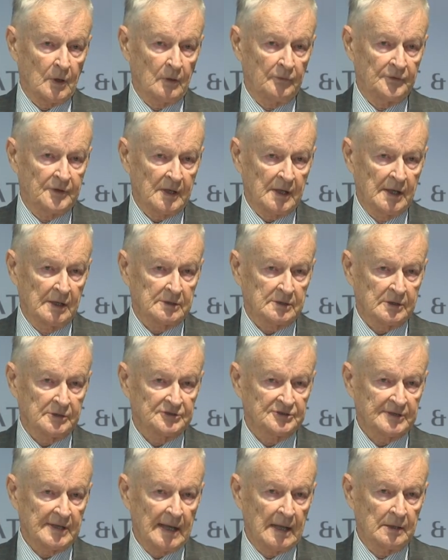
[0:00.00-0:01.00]
of the
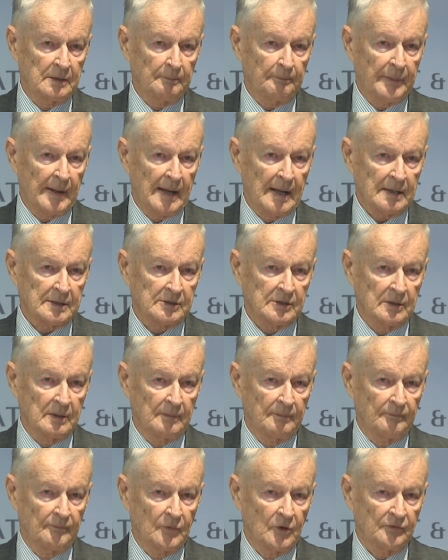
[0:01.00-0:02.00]
Hitler-Stalin Pact
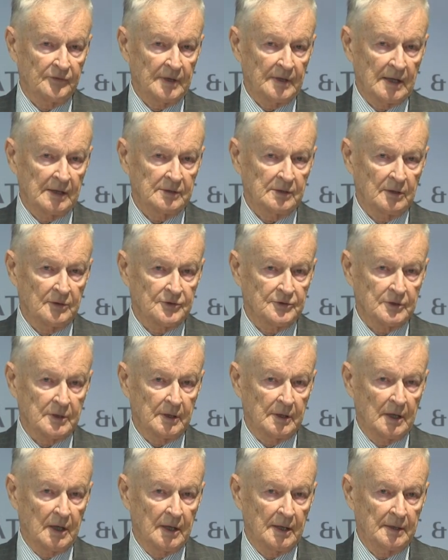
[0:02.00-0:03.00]
of
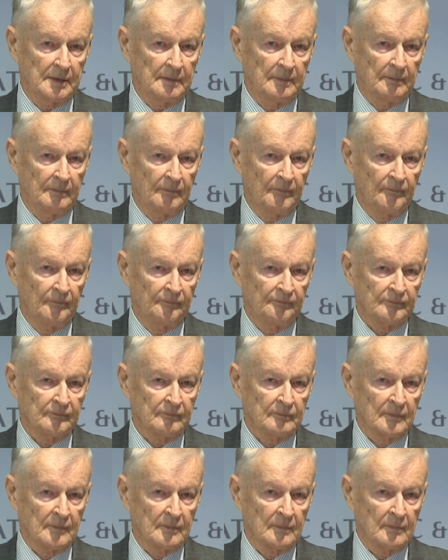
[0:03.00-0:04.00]
1939.
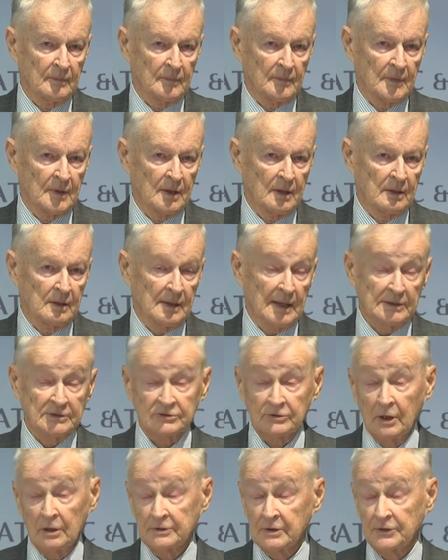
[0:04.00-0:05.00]

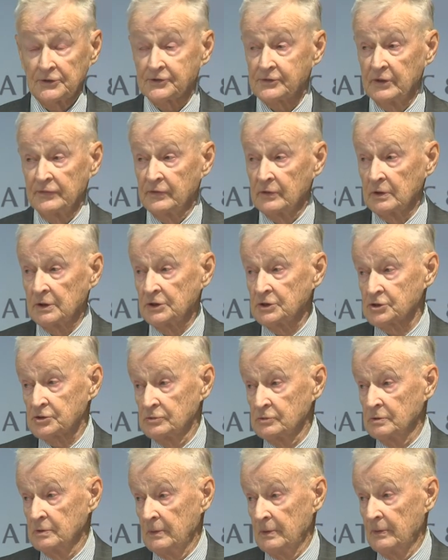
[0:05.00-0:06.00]
That's not a trivial
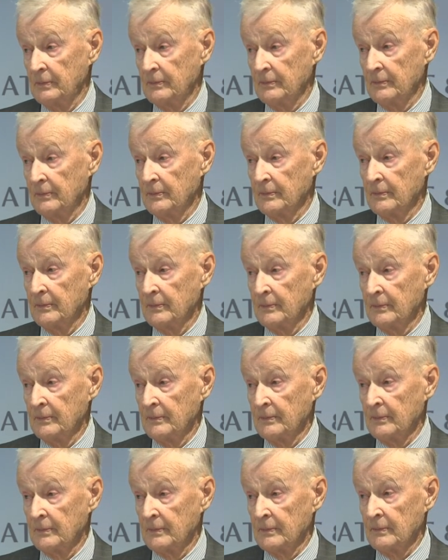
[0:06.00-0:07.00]
issue.
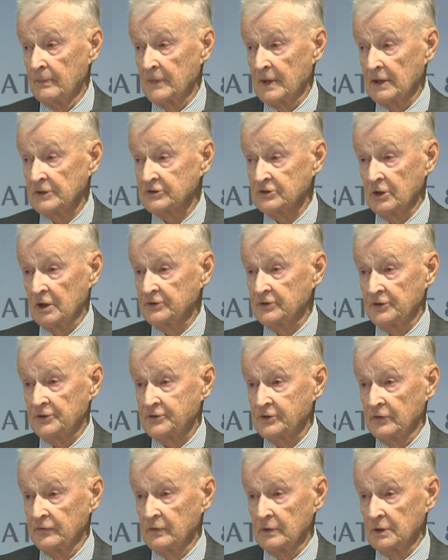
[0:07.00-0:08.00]
That's not a
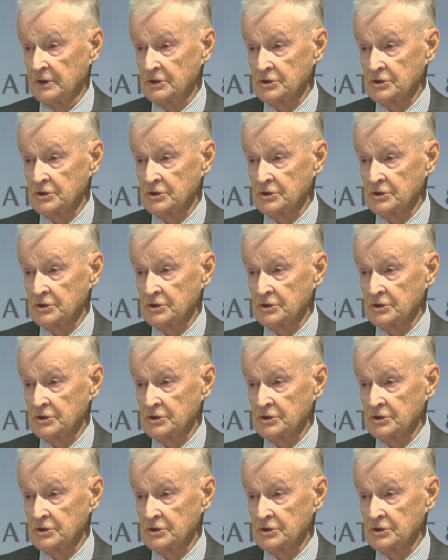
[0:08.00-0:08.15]
trivial